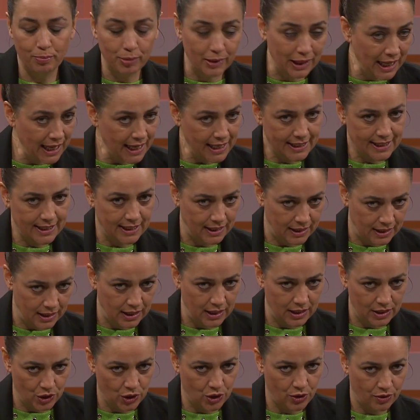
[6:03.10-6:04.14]
place in the
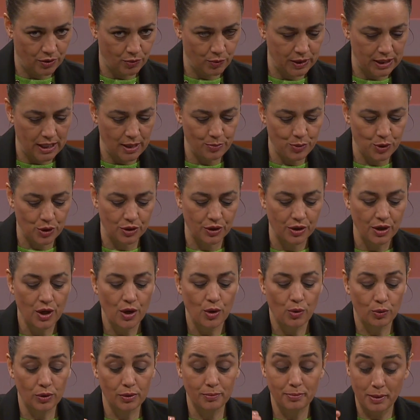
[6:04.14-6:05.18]
history of redemption,
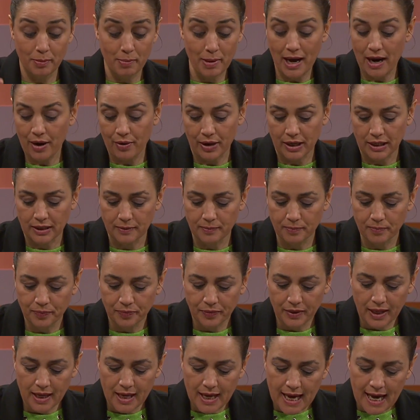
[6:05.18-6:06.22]
will be barren.
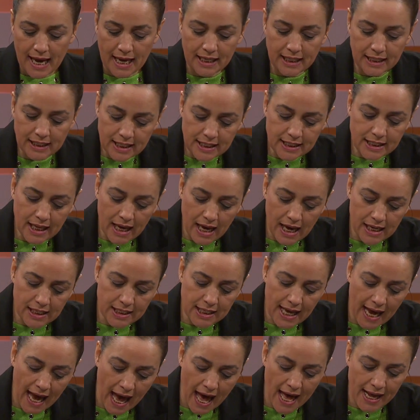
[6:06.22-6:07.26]
And in this case,
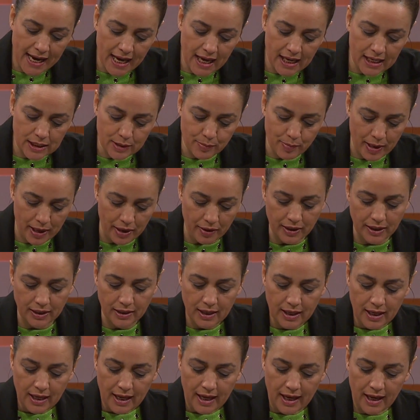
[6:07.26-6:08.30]
Hannah is barren,
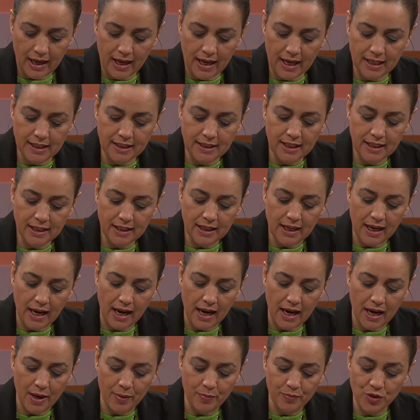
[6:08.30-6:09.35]
and
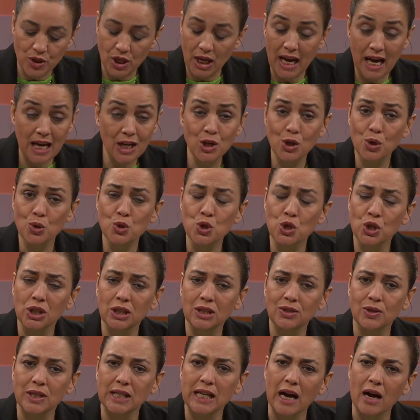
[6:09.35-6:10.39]
she had no
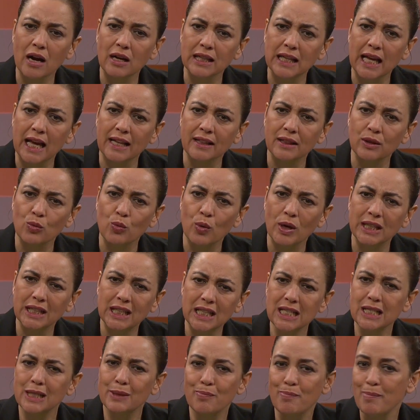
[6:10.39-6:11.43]
children. And what
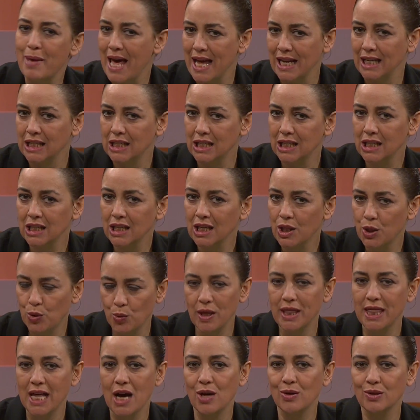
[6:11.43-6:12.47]
this meant
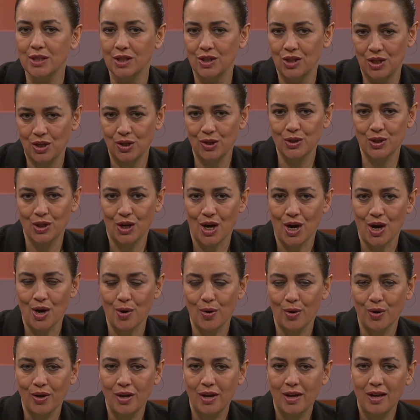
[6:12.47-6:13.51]
3,000 years
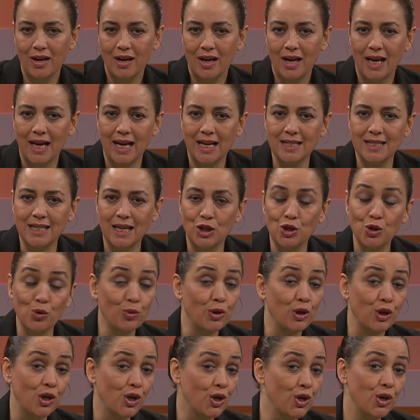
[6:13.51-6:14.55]
ago is that you
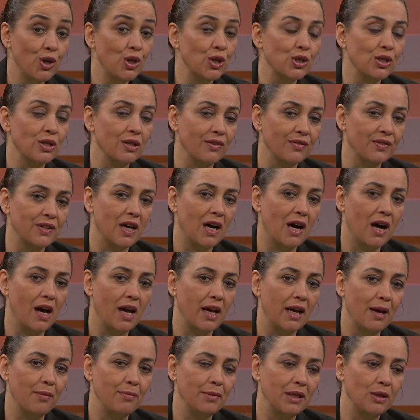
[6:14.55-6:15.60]
were cursed of
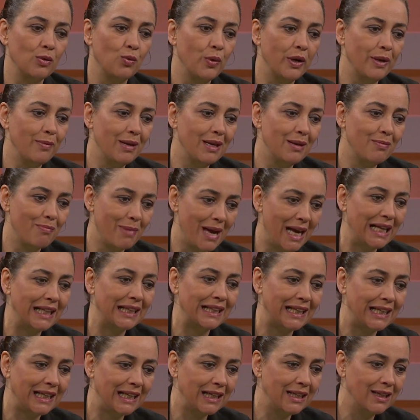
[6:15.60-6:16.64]
God. I mean, women
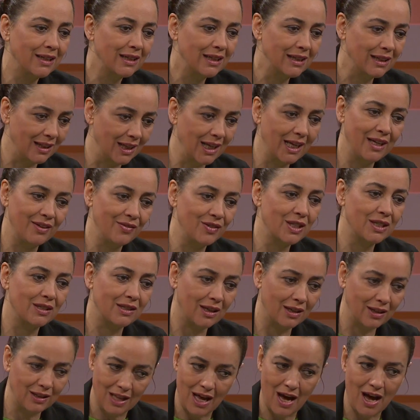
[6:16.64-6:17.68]
mainly lived
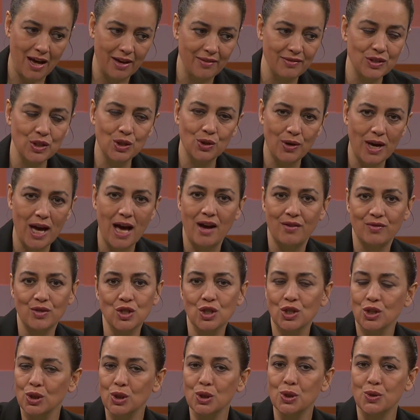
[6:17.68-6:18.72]
their lives to have
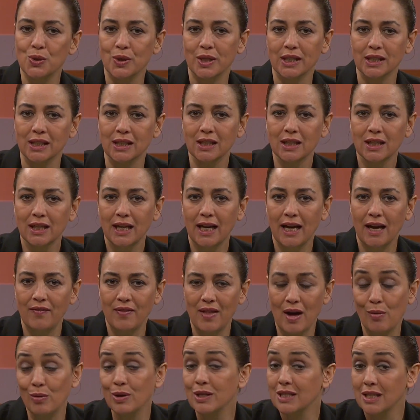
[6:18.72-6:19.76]
children, and
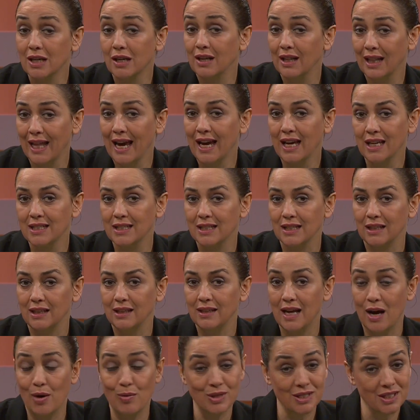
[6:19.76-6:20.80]
that was their legacy.
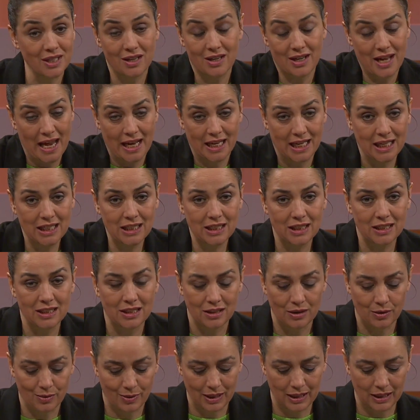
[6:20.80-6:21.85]
That was their
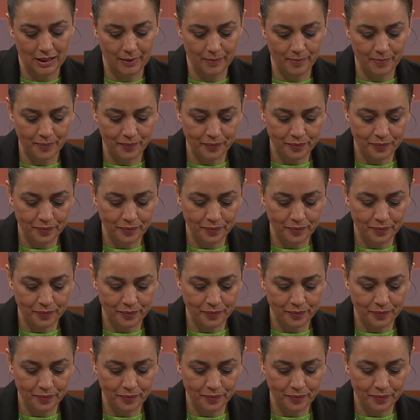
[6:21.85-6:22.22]
identity, really.